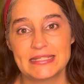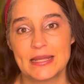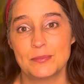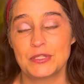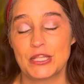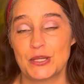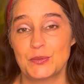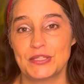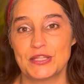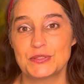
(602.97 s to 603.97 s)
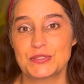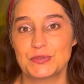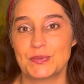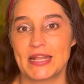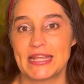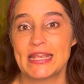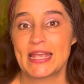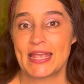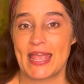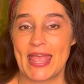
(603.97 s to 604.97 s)
down below when those are ready.
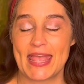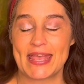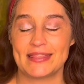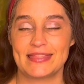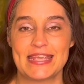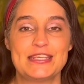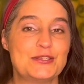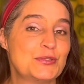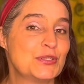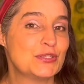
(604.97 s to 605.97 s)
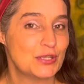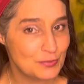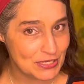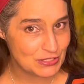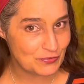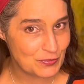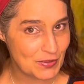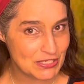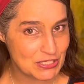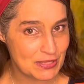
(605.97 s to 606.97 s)
And thank you so much for
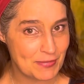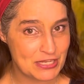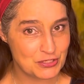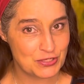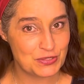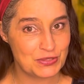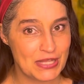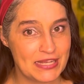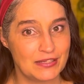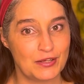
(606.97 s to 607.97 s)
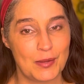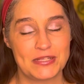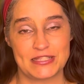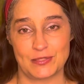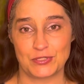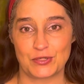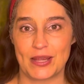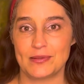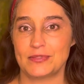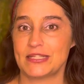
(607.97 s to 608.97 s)
watching. Make sure you like, comment, and
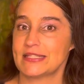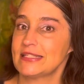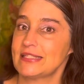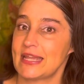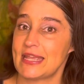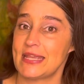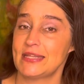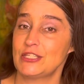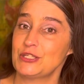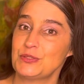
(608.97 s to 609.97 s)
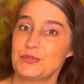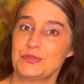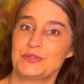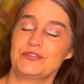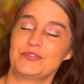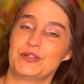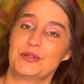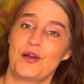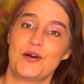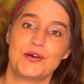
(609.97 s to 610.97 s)
subscribe to stay tuned
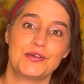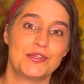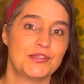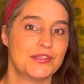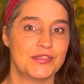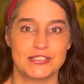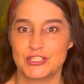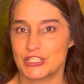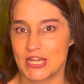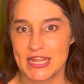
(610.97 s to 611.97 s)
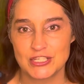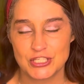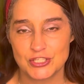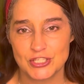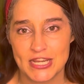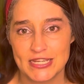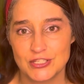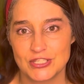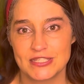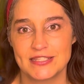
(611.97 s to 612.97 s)
for all the
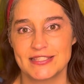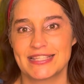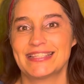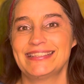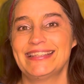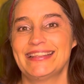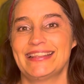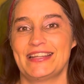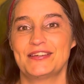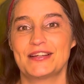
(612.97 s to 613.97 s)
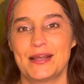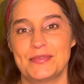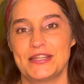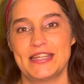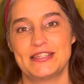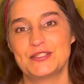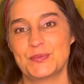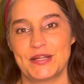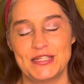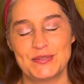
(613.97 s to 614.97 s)
changes that are coming in
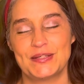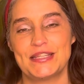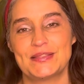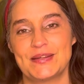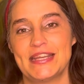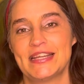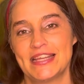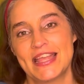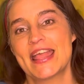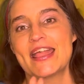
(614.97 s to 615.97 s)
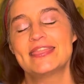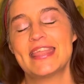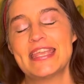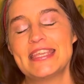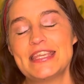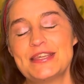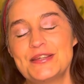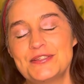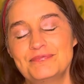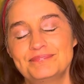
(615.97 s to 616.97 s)
2023. Thank
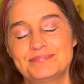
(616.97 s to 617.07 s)
you.